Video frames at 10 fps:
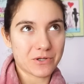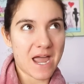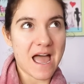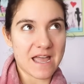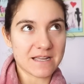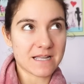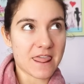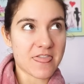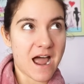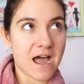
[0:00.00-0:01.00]
know that
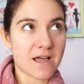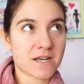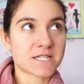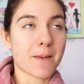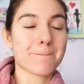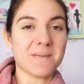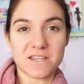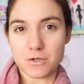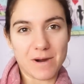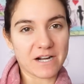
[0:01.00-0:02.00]
egg that
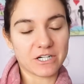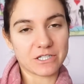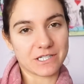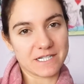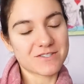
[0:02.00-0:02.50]
beat the record on